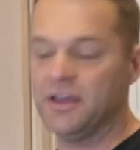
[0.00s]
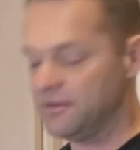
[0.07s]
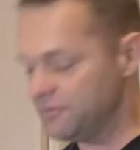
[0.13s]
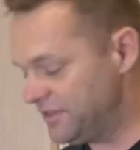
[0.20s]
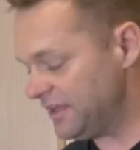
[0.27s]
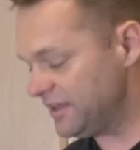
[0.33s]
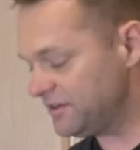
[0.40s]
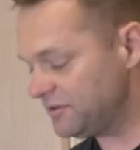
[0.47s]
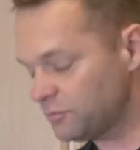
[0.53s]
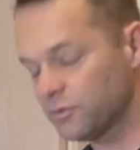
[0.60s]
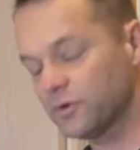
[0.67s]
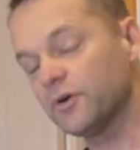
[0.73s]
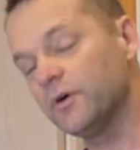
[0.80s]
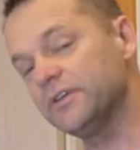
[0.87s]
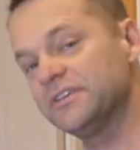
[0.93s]
Then
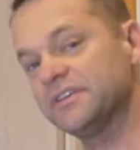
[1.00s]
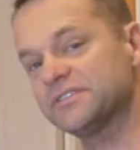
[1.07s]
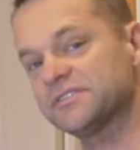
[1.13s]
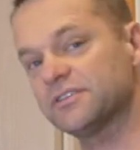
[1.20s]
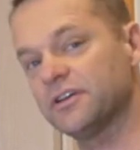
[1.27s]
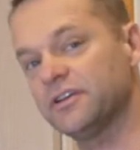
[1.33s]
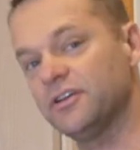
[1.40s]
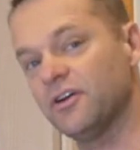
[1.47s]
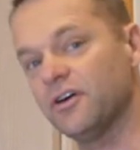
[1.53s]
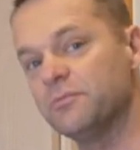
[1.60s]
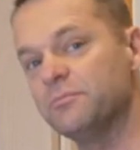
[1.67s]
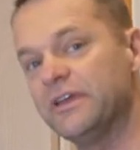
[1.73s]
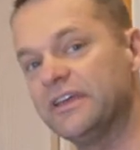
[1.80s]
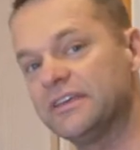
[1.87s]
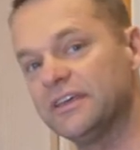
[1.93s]
we'll go ahead and get started on
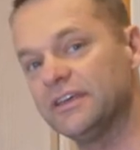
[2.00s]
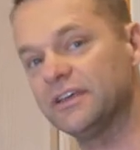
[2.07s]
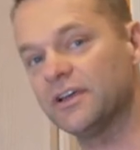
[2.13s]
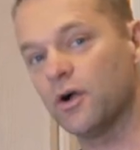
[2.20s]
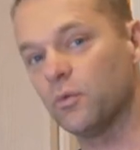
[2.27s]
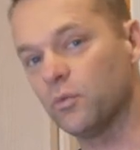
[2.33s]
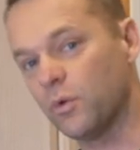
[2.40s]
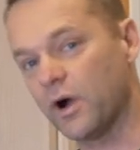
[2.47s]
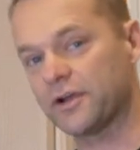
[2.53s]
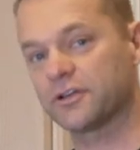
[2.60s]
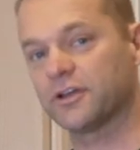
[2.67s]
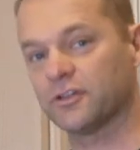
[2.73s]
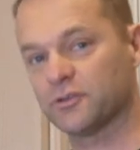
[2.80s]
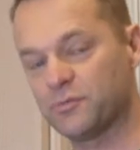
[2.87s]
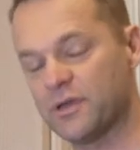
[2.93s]
making
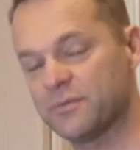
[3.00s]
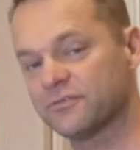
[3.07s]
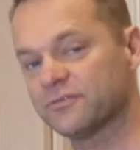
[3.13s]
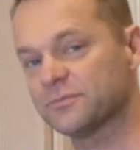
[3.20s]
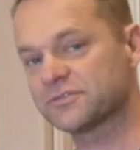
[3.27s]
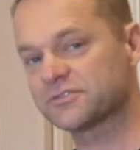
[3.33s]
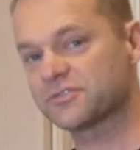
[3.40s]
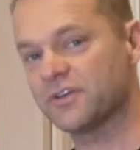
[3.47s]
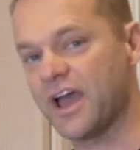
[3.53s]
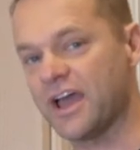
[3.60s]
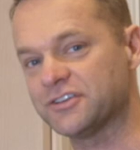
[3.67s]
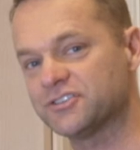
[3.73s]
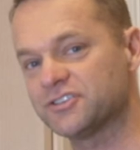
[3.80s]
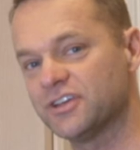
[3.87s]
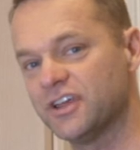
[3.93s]
watercolor paper from
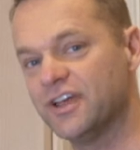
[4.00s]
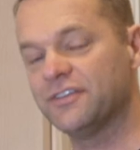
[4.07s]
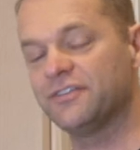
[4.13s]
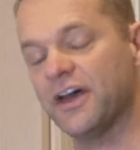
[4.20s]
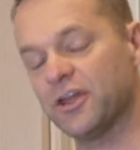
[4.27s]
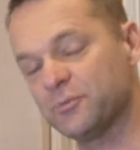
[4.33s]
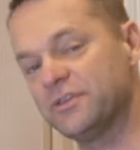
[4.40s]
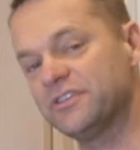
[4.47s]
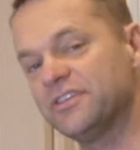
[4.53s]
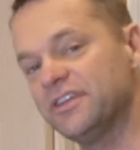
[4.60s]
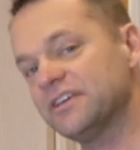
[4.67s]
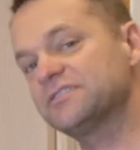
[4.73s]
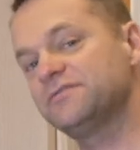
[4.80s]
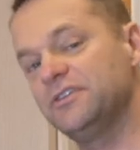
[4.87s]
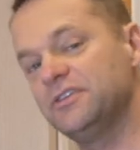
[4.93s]
scratch. That'll be the
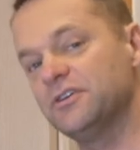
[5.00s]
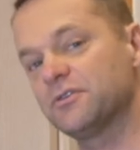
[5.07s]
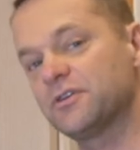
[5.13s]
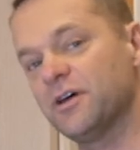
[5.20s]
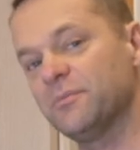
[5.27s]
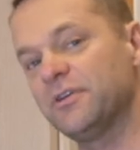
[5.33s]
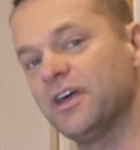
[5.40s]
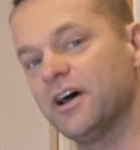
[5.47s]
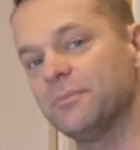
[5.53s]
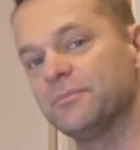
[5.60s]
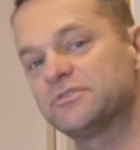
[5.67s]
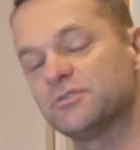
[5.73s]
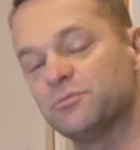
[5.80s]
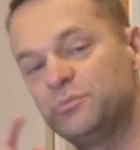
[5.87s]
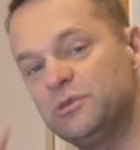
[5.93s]
next video coming up,
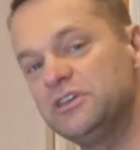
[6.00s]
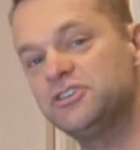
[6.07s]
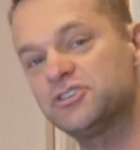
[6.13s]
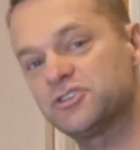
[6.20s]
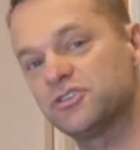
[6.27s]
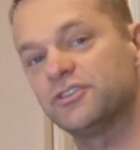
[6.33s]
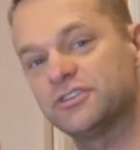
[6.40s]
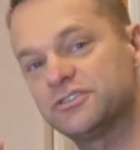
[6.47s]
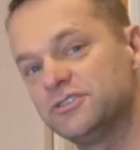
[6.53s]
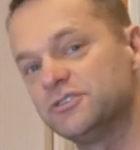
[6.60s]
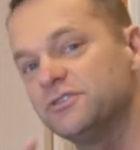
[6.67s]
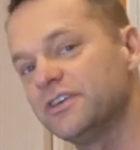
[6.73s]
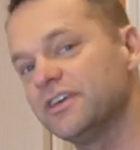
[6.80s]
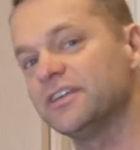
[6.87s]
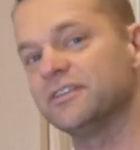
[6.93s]
so be sure to
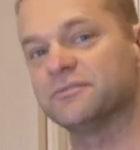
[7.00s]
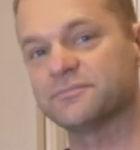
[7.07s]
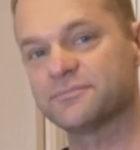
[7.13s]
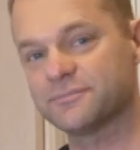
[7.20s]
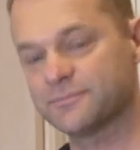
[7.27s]
tune in.